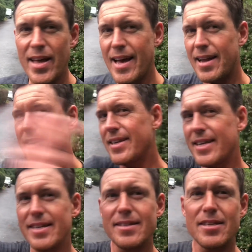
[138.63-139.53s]
and
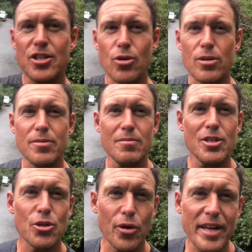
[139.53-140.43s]
uh, short
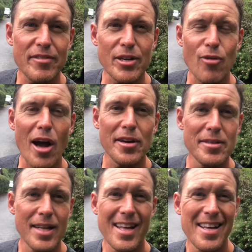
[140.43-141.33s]
short evening
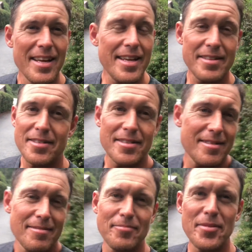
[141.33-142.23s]
run
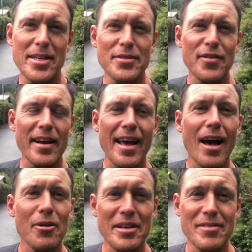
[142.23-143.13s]
it's it's funny
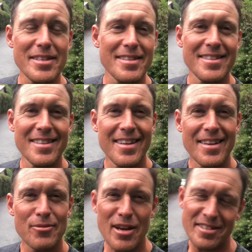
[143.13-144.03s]
how even
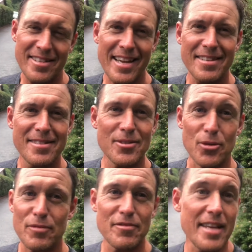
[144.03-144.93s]
rest days
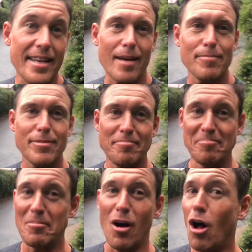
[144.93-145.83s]
sort of take up
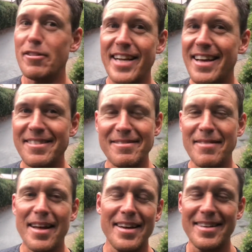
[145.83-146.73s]
all day.
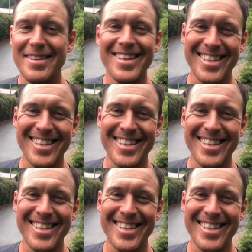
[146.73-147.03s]
Uh,